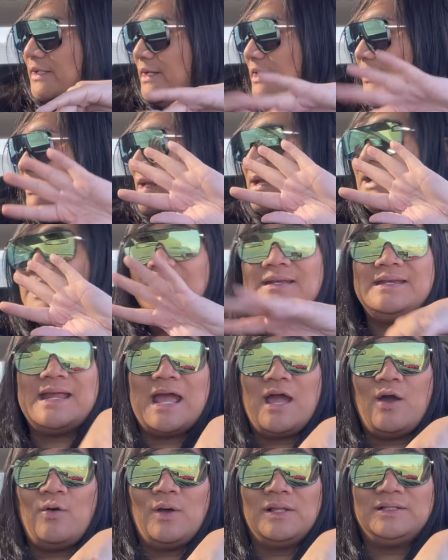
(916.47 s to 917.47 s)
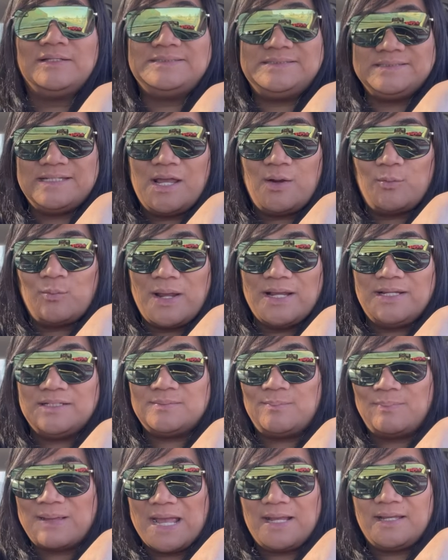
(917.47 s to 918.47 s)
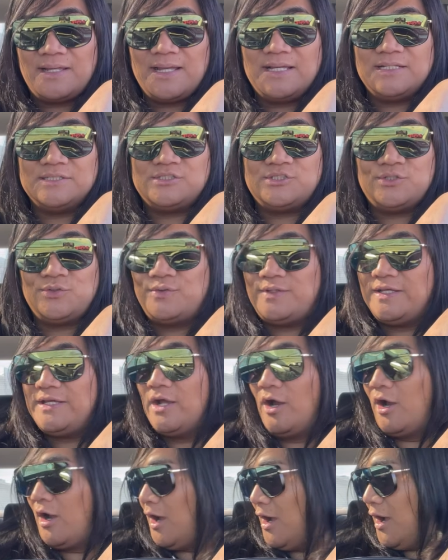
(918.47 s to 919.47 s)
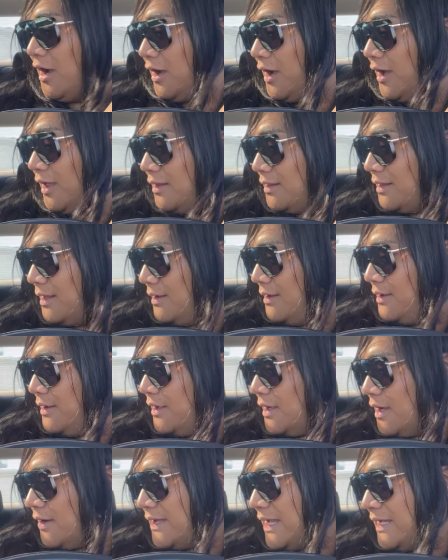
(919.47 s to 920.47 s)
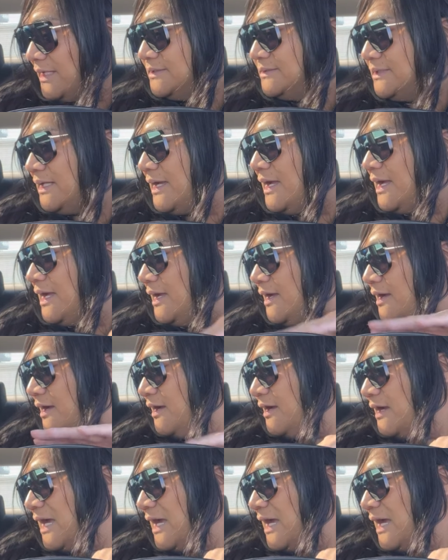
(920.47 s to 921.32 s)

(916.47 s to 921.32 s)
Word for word: it. Now let's get right back into the haul. Okay, uh,